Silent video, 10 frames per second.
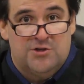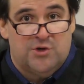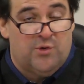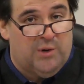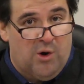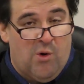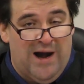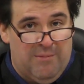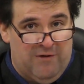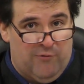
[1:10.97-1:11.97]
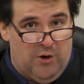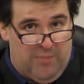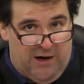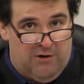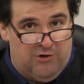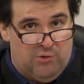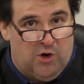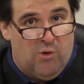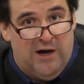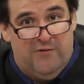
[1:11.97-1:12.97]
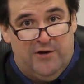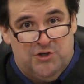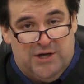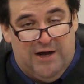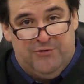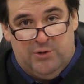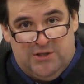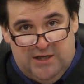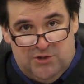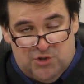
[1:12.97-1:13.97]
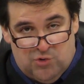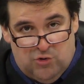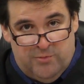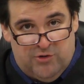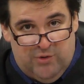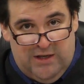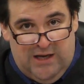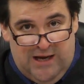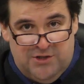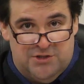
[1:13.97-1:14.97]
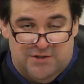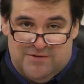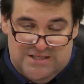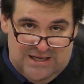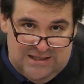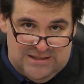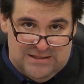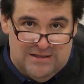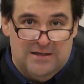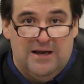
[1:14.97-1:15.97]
So the requirement for a parent to require their child to attend school between the ages of 6